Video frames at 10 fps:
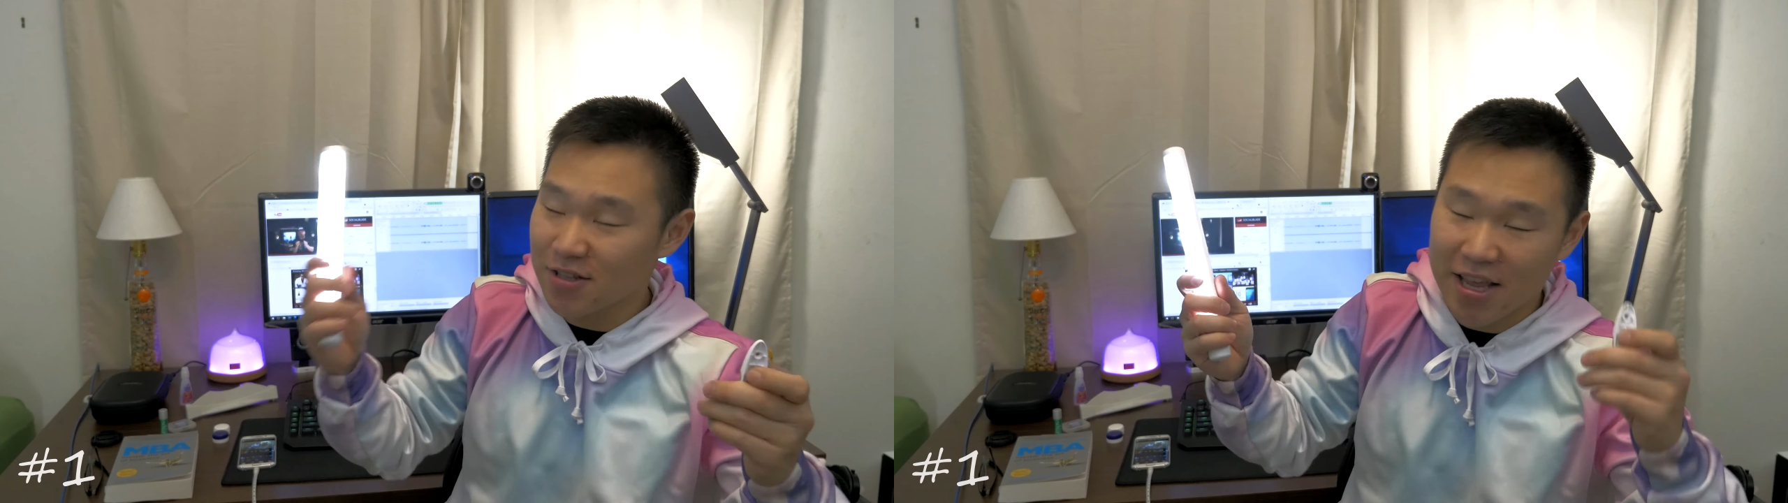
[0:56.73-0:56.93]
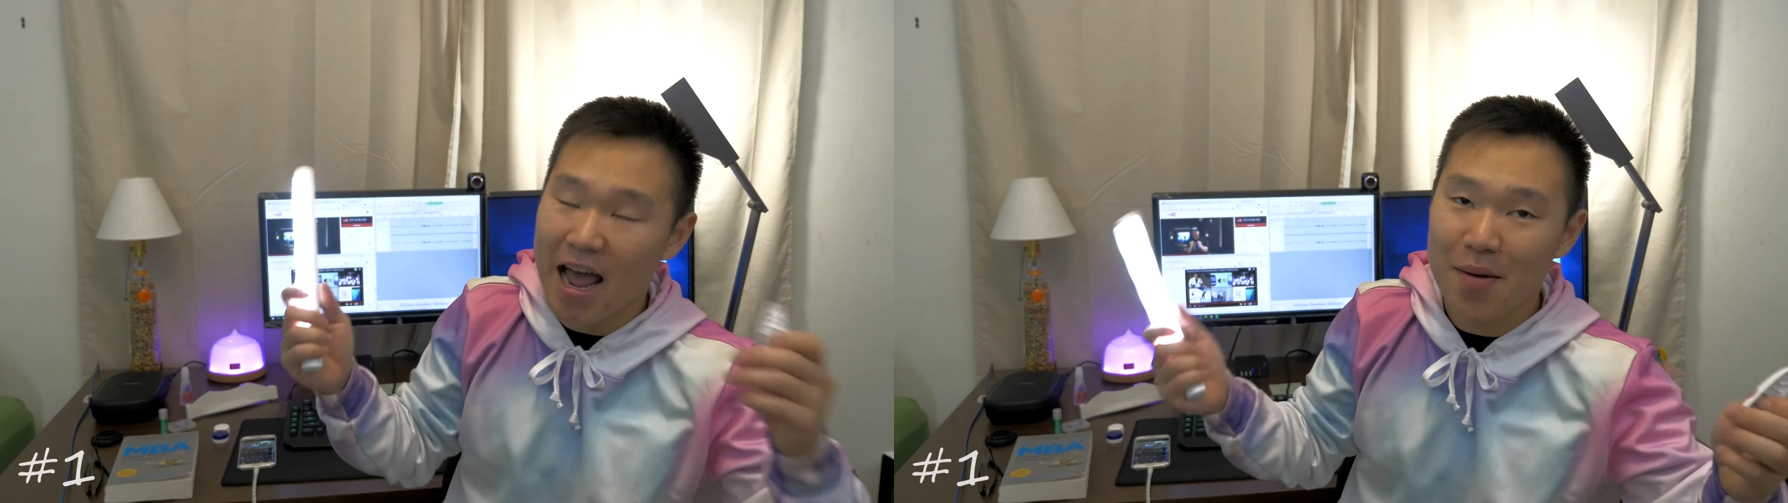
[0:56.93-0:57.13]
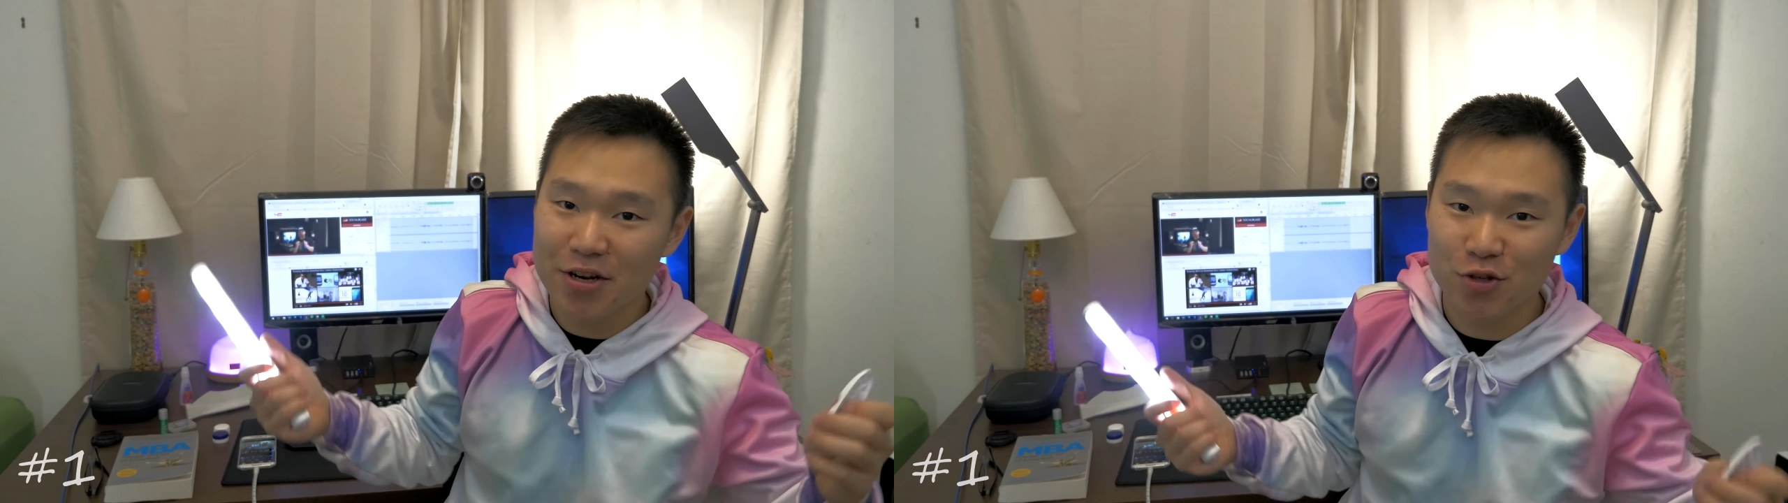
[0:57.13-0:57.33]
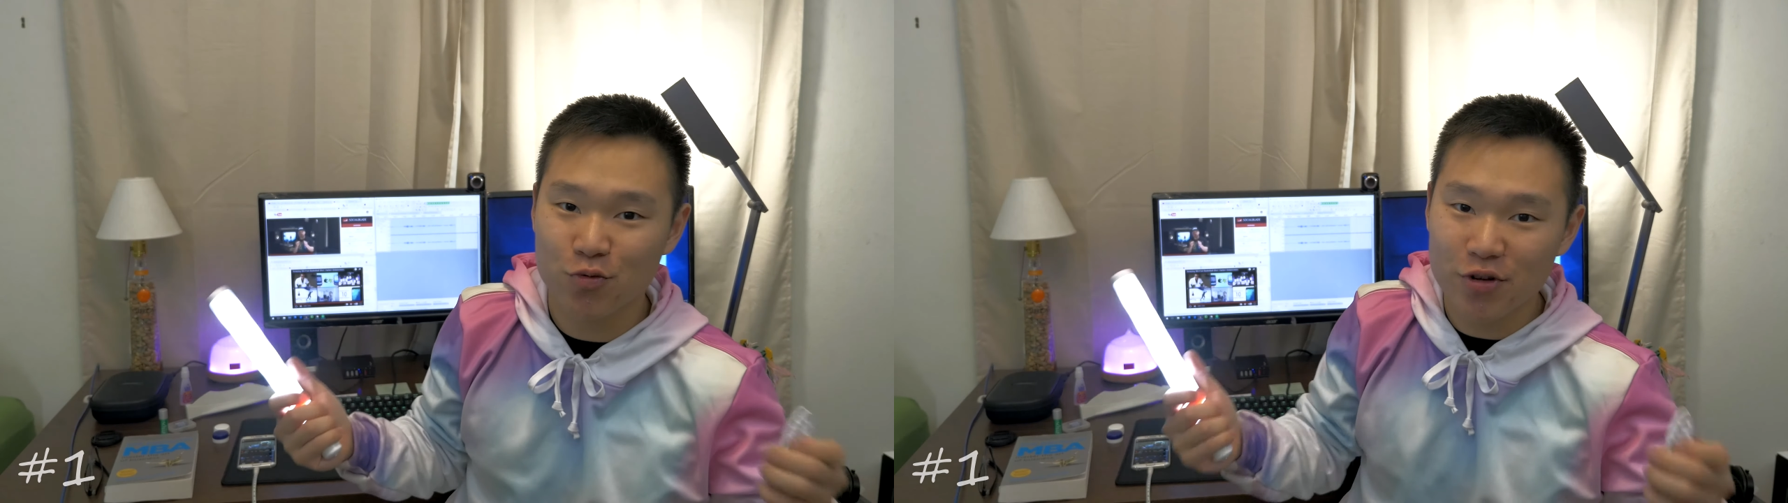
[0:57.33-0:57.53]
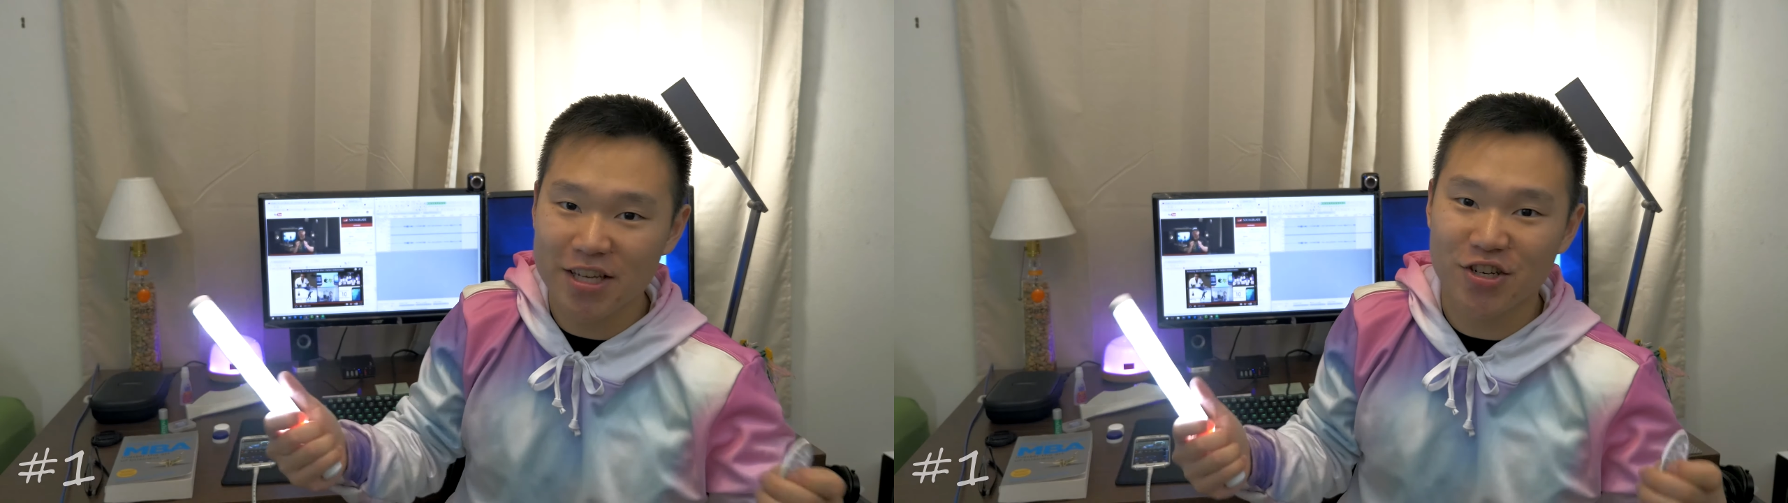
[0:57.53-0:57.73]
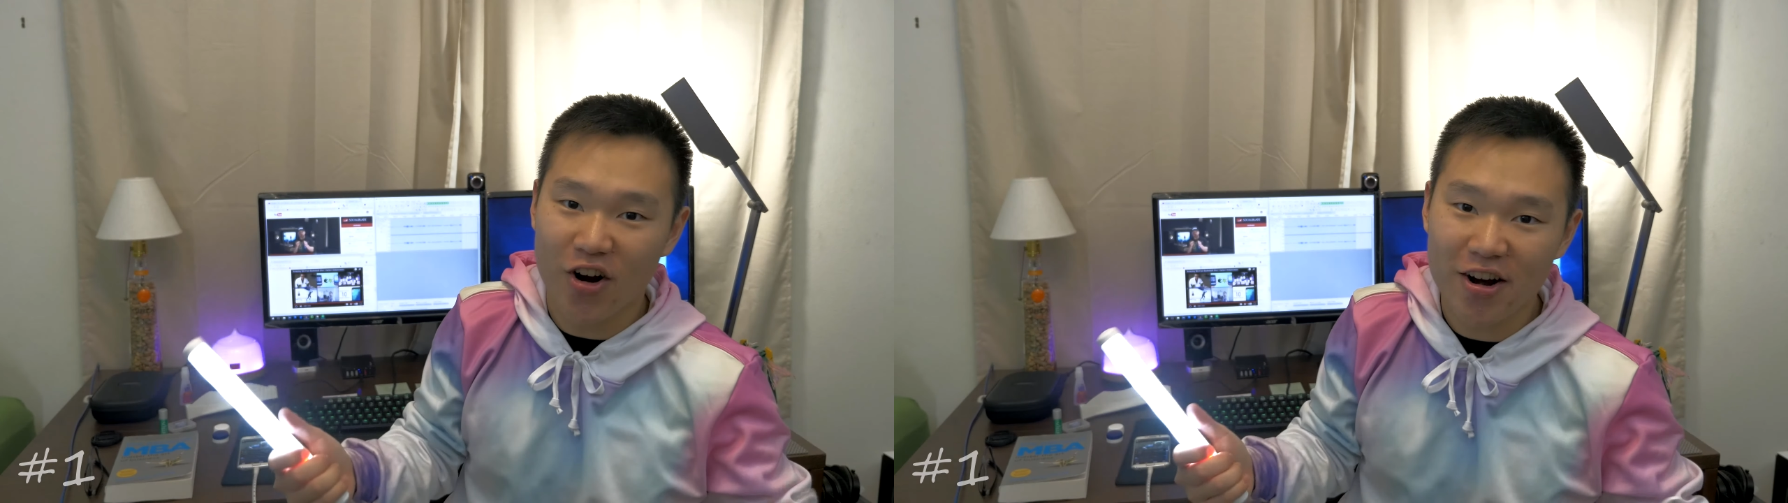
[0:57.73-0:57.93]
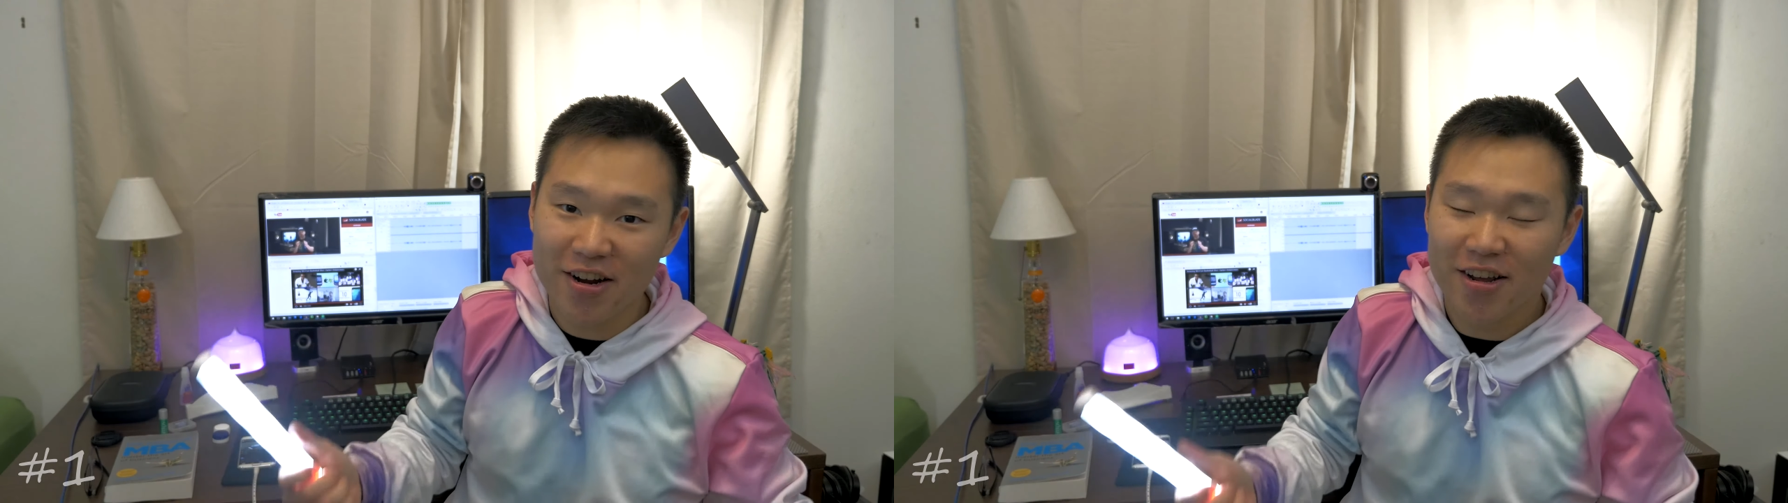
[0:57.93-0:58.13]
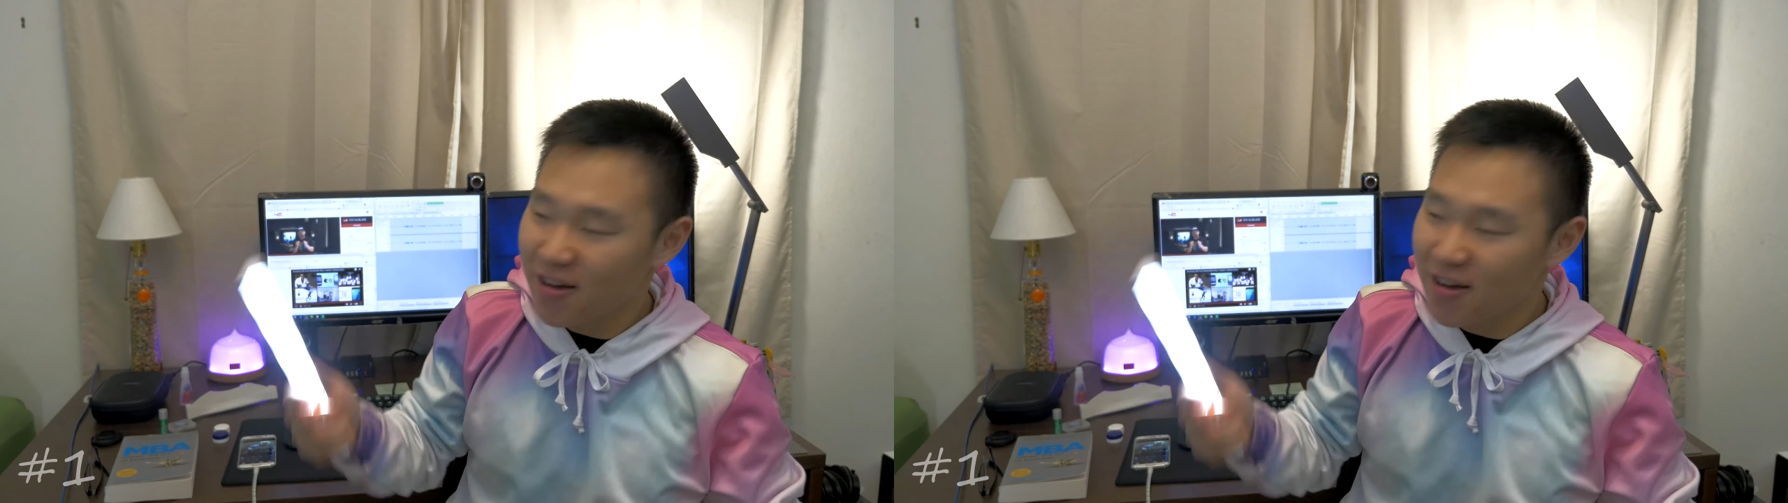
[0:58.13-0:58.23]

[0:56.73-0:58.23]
the cabinet's really dark,